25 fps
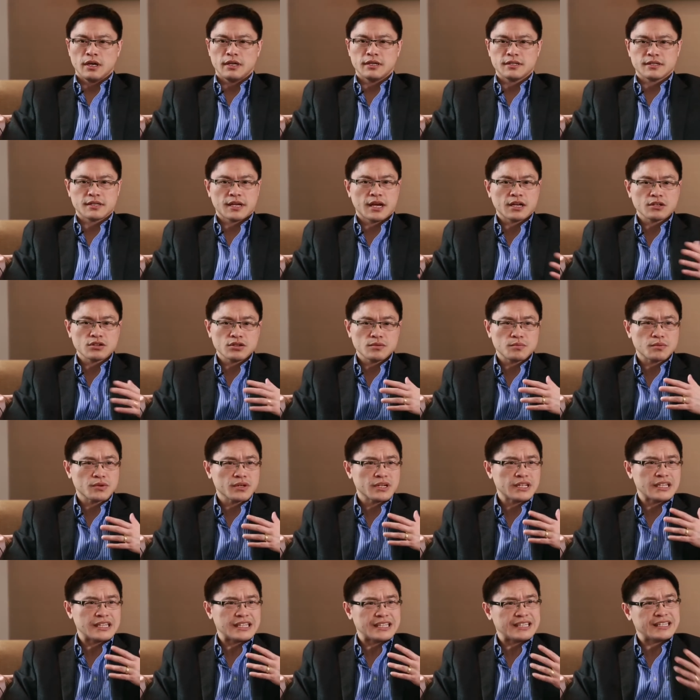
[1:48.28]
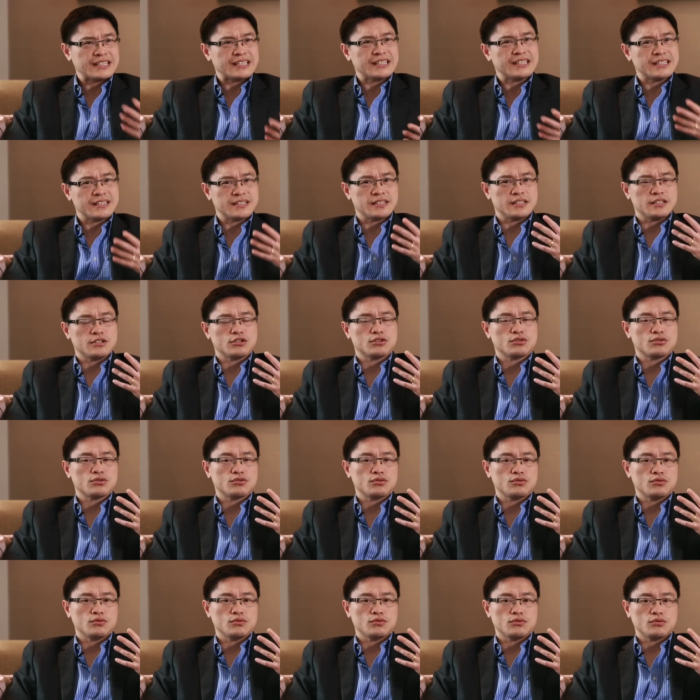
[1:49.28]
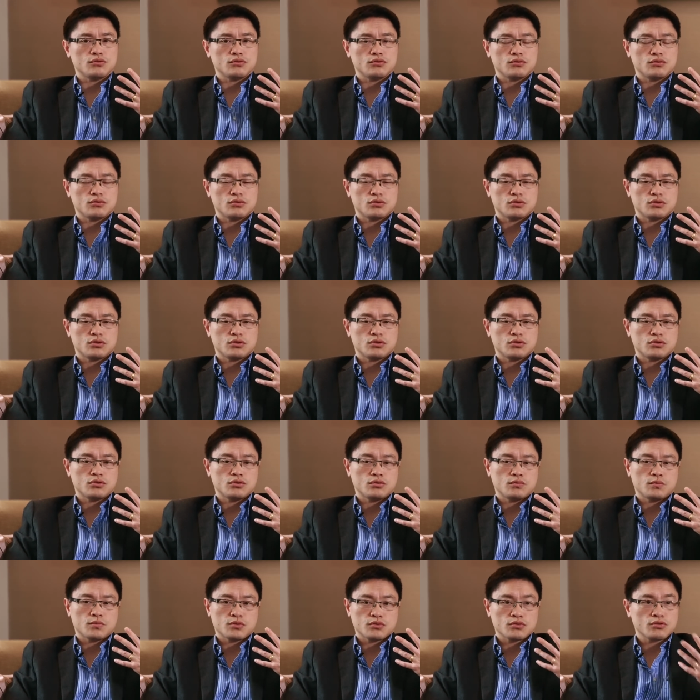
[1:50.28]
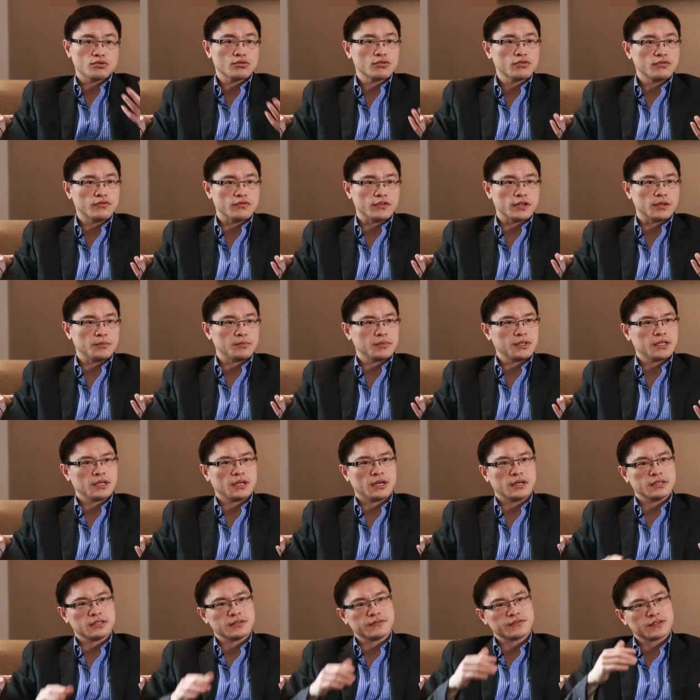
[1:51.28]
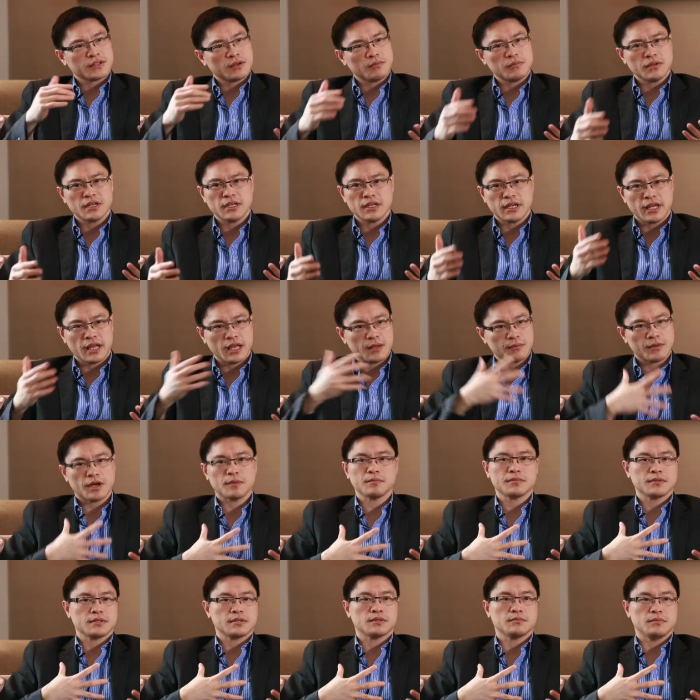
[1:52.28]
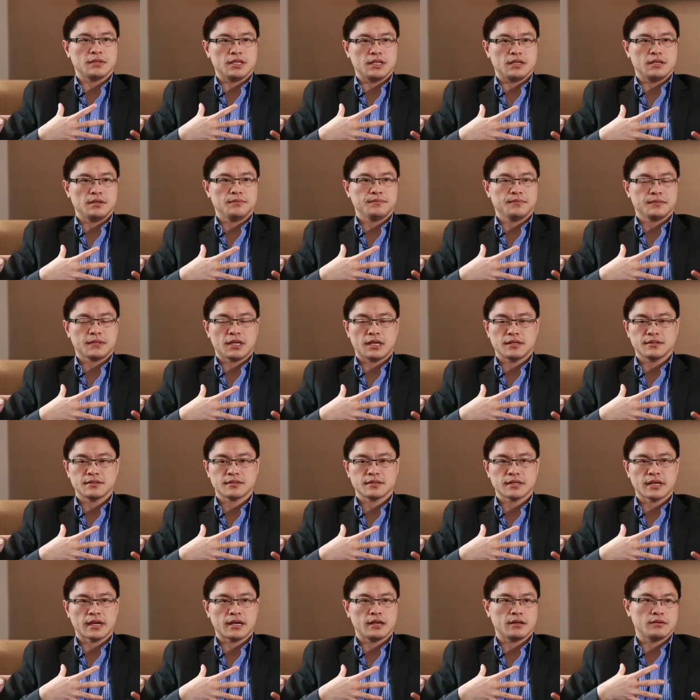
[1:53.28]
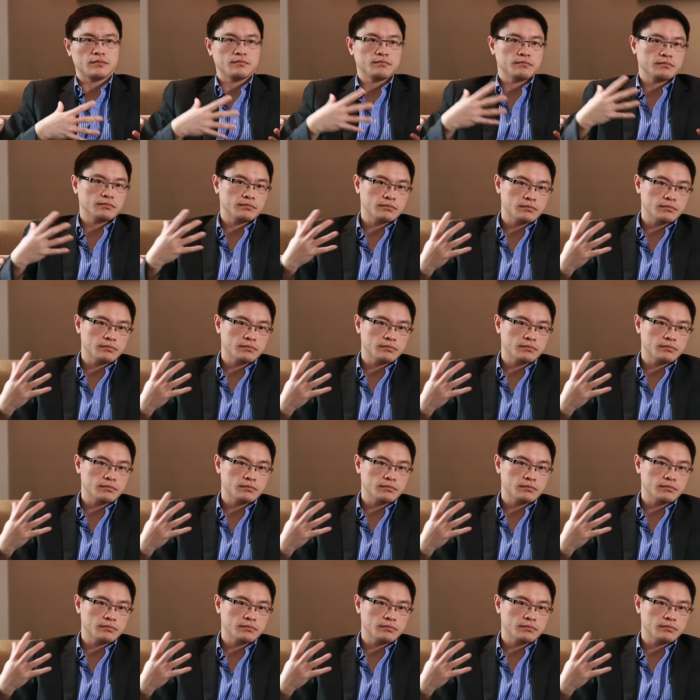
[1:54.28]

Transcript: And it's actually pretty easy to, to prove it because if somebody came up to me and said,